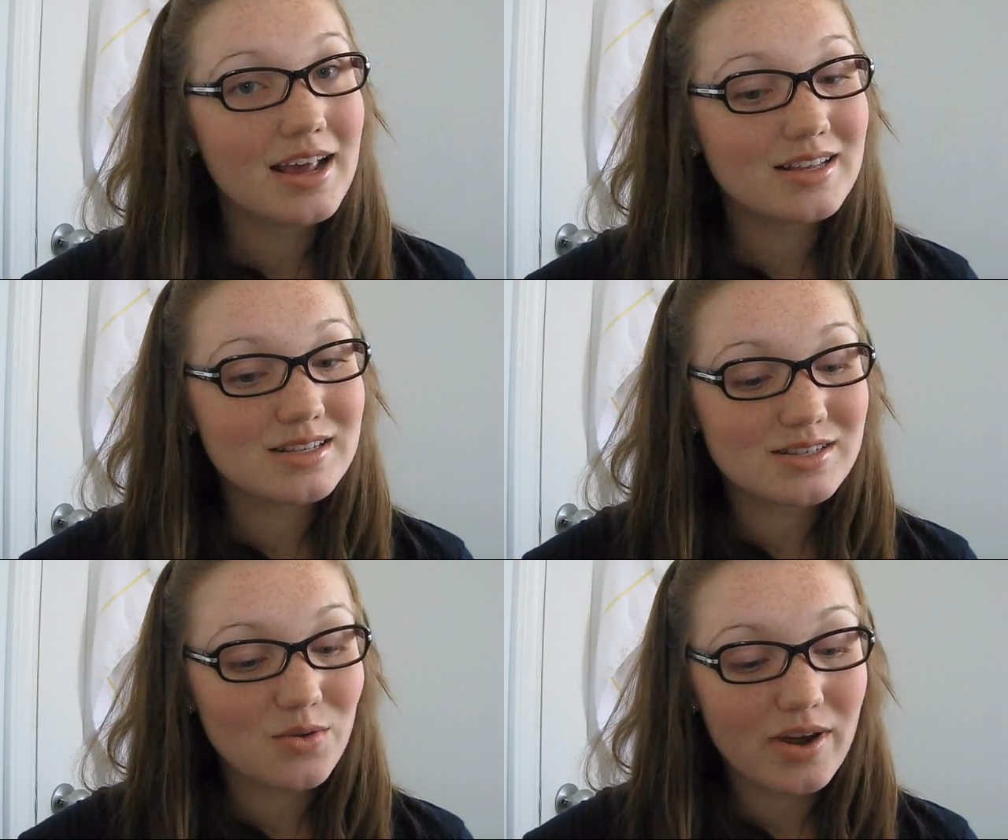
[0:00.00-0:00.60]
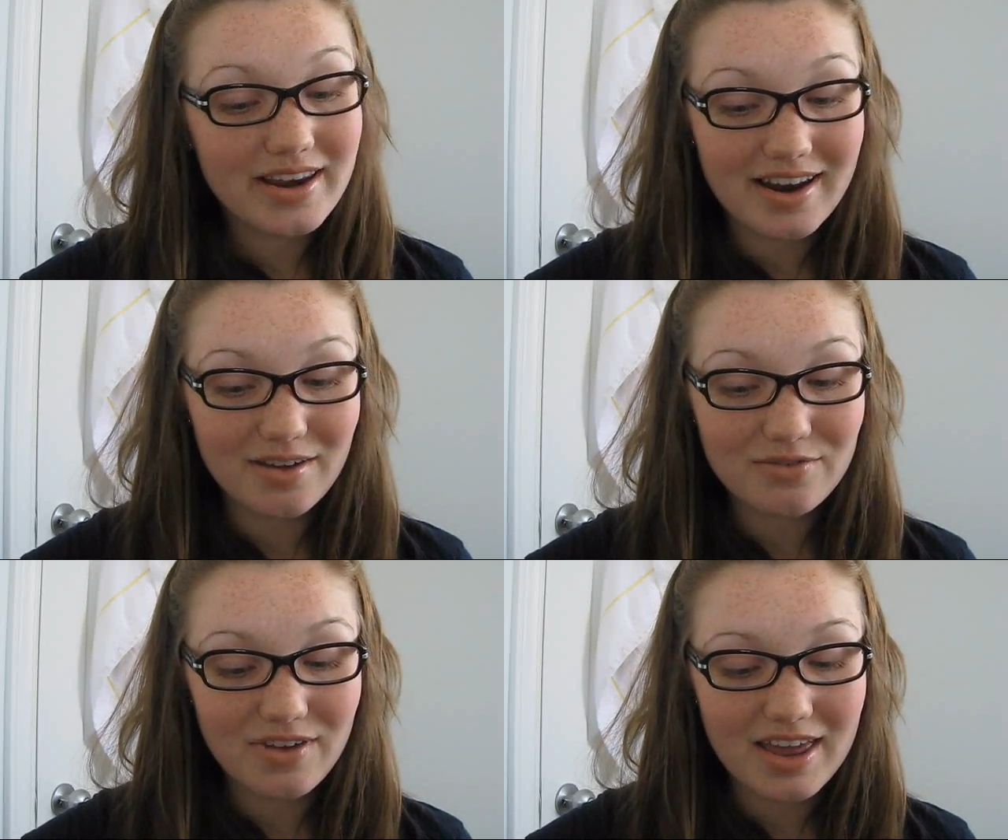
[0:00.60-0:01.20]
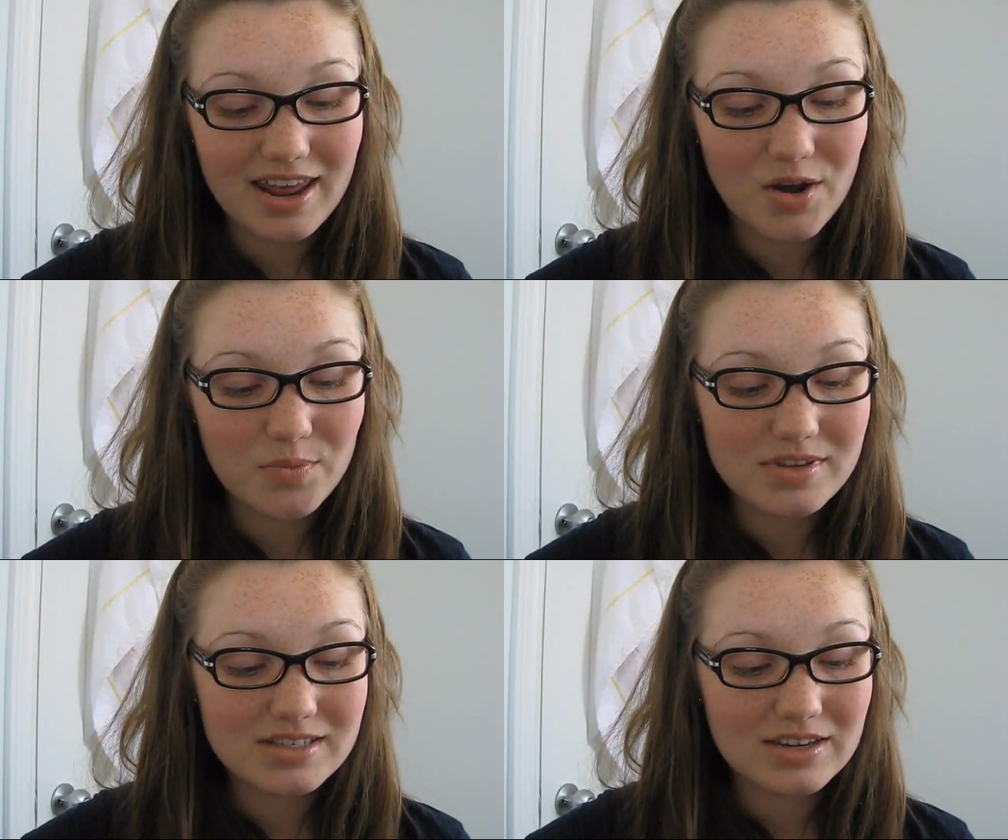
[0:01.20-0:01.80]
it's quite enough, and I
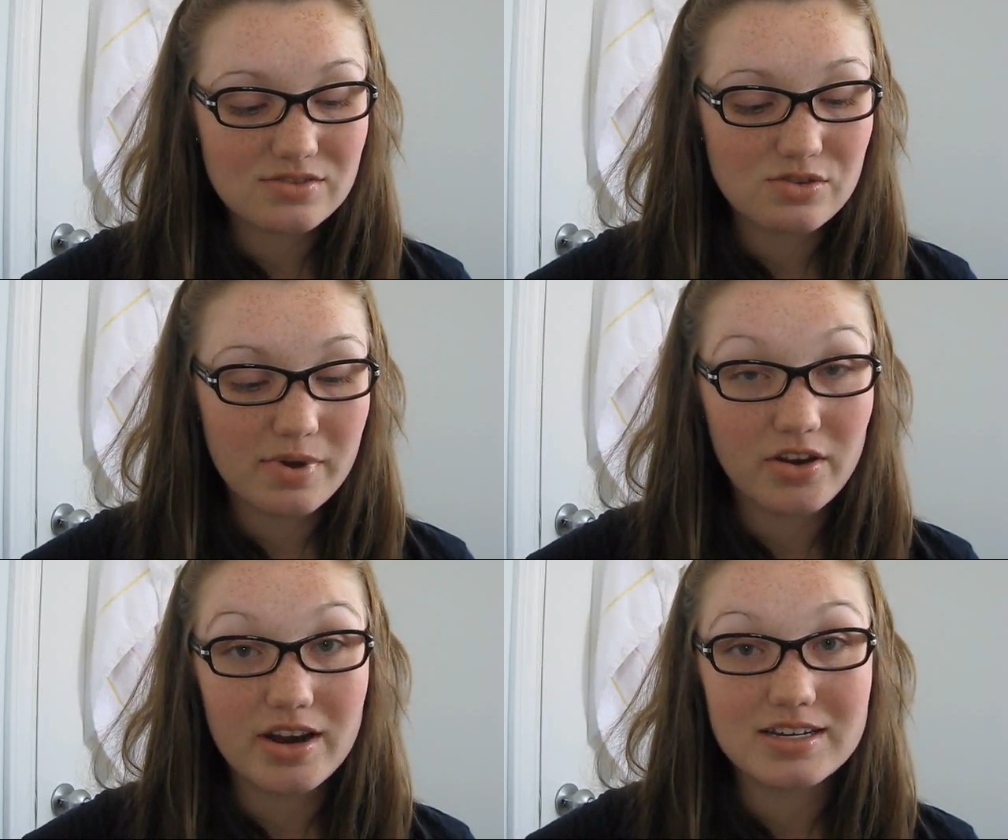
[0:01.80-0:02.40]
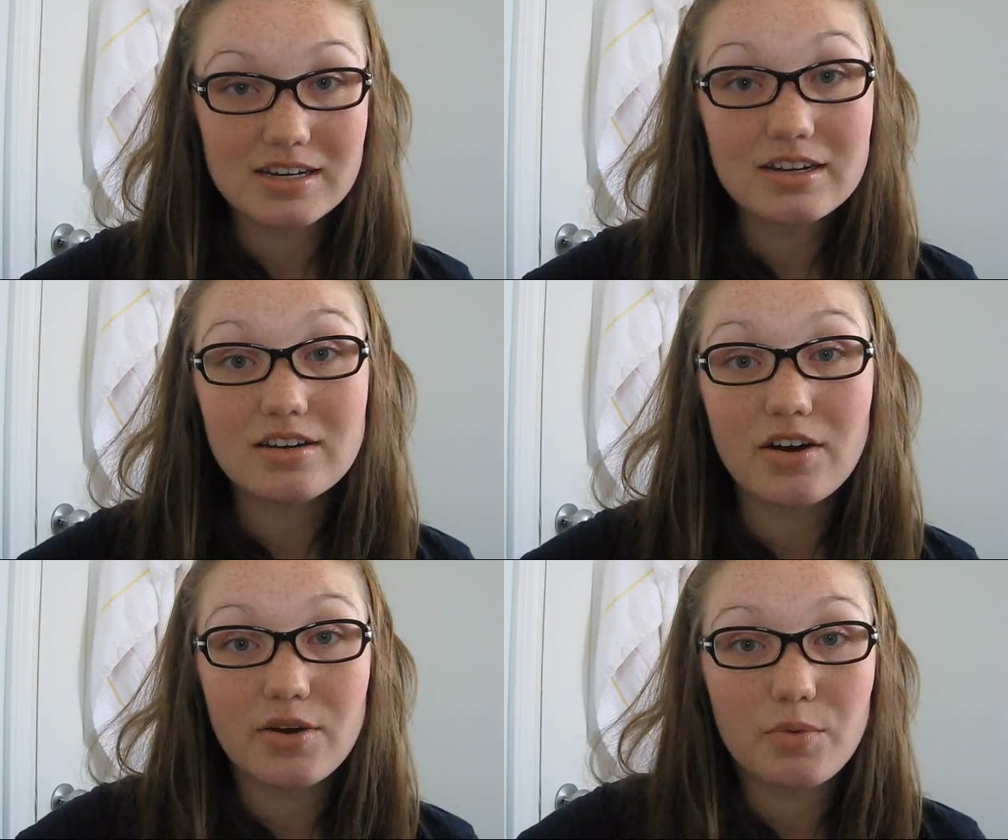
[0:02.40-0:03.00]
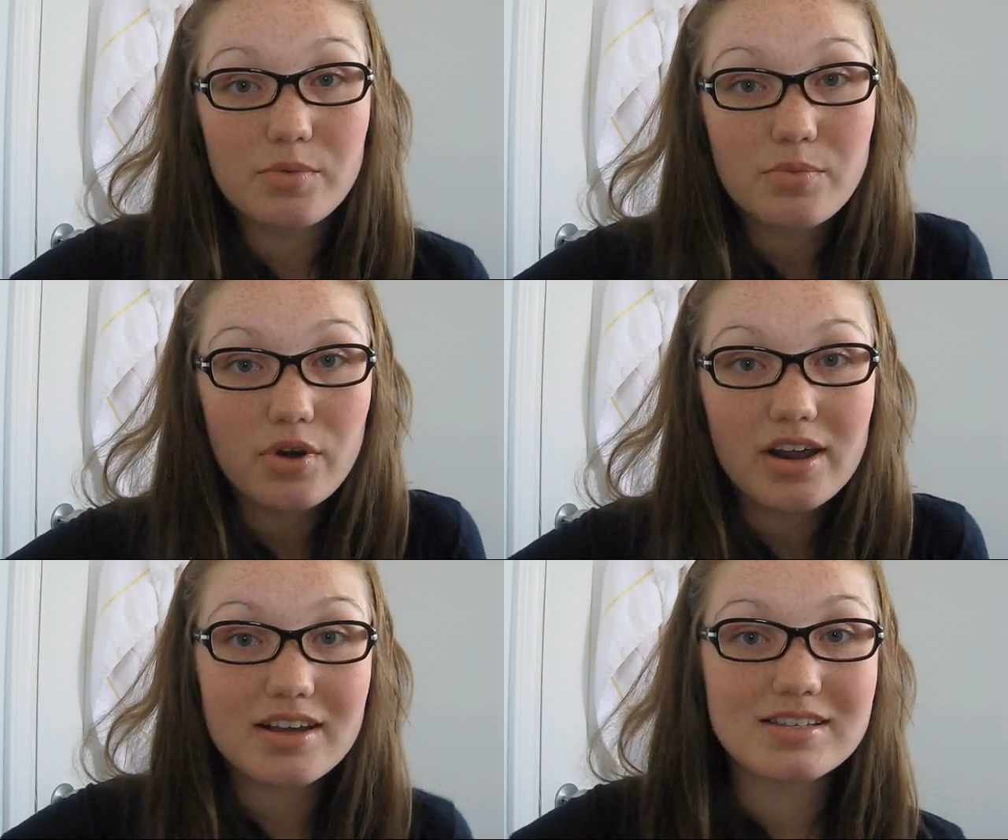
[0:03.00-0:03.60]
hope this gives you a better idea on what
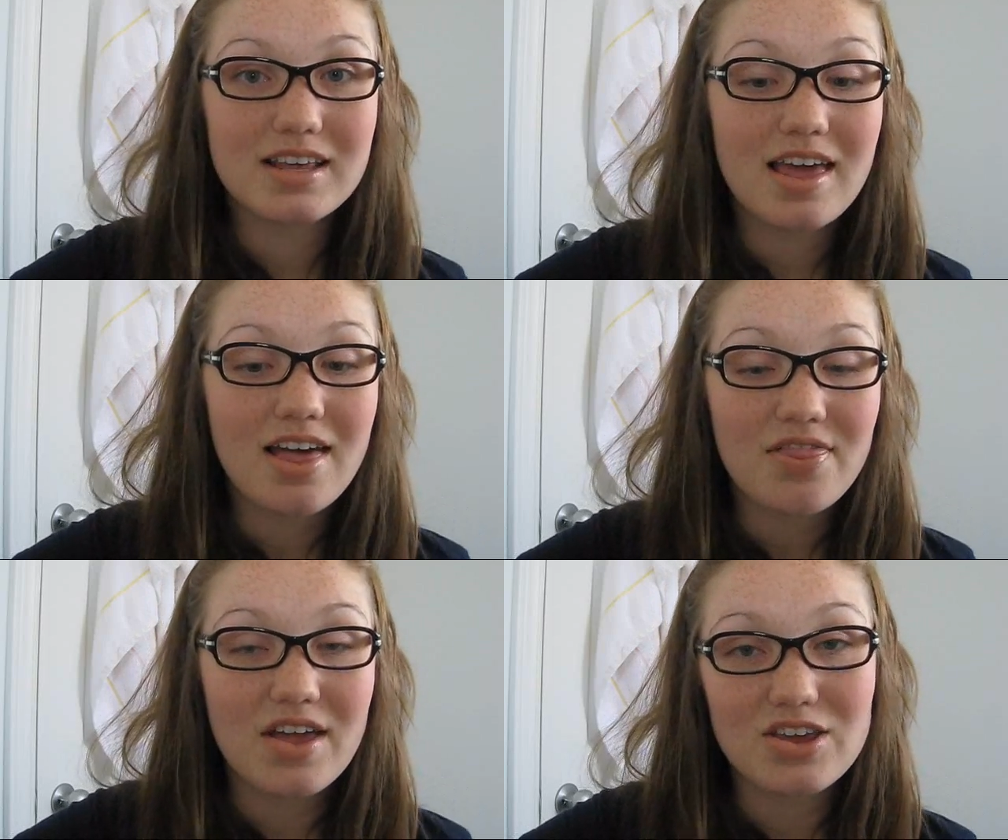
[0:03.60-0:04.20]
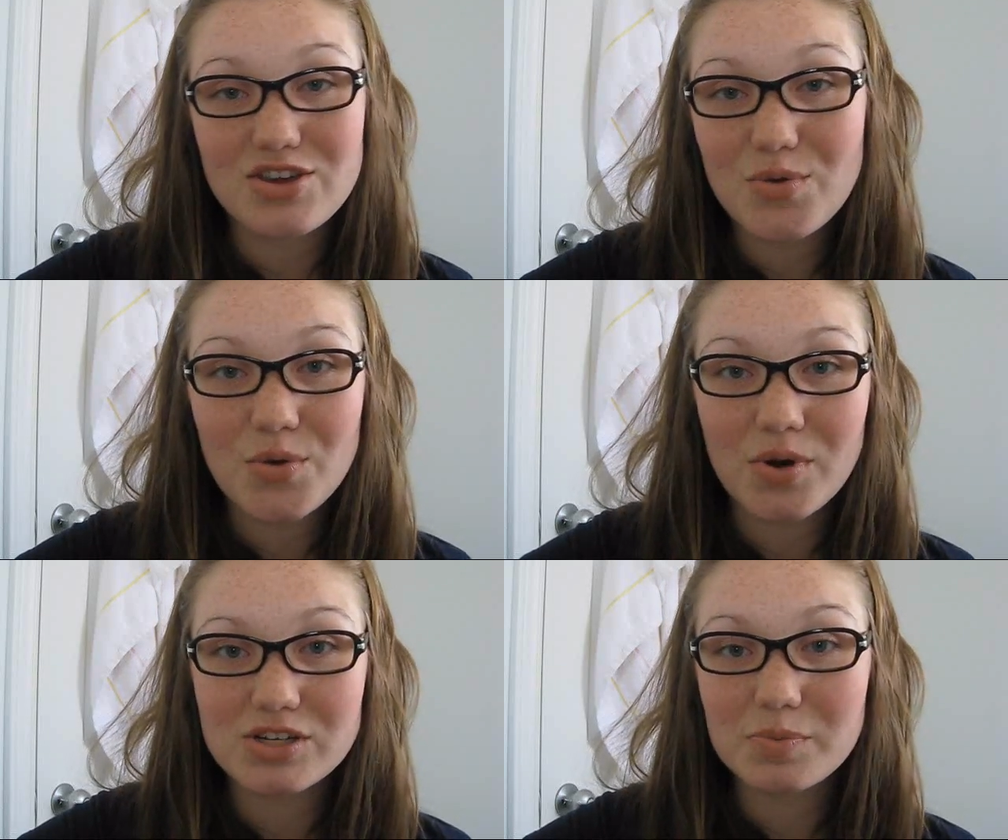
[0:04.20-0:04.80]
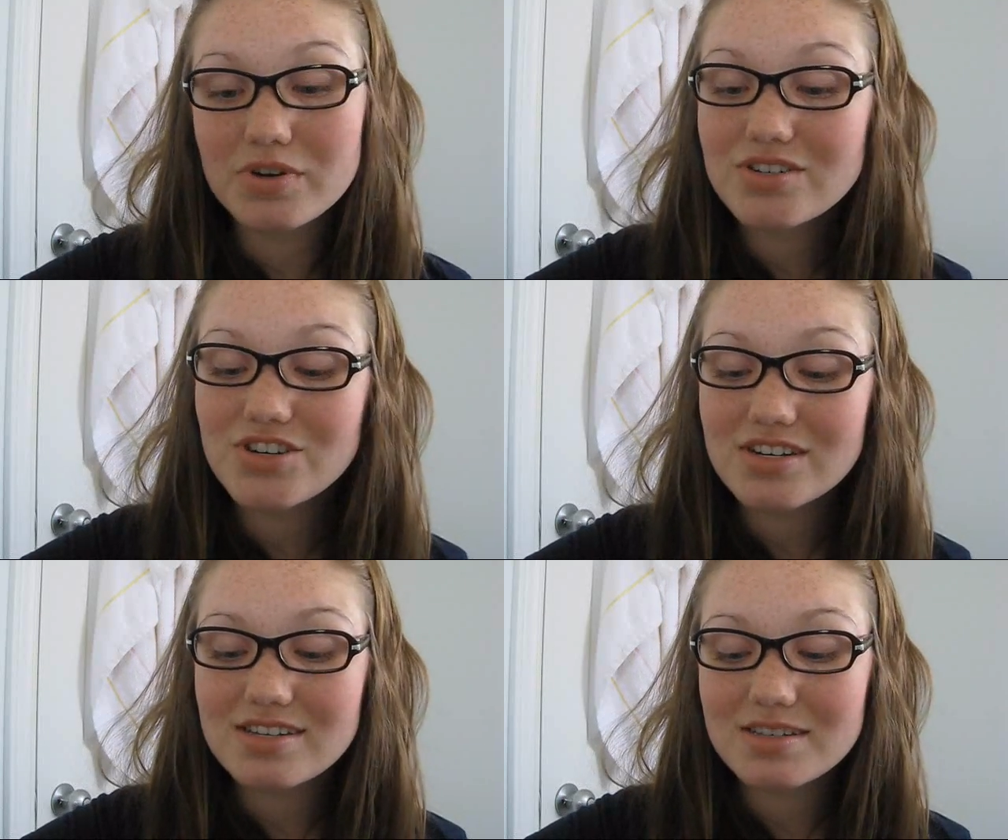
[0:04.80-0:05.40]
products that you would want to
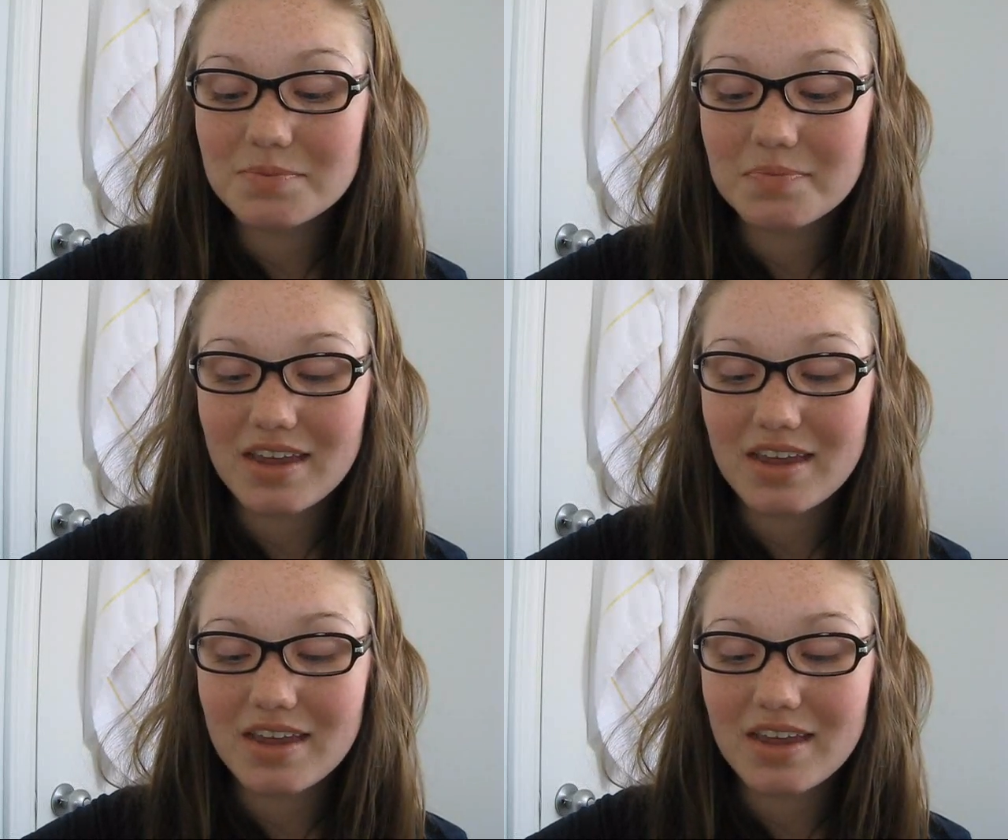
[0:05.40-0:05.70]
purchase.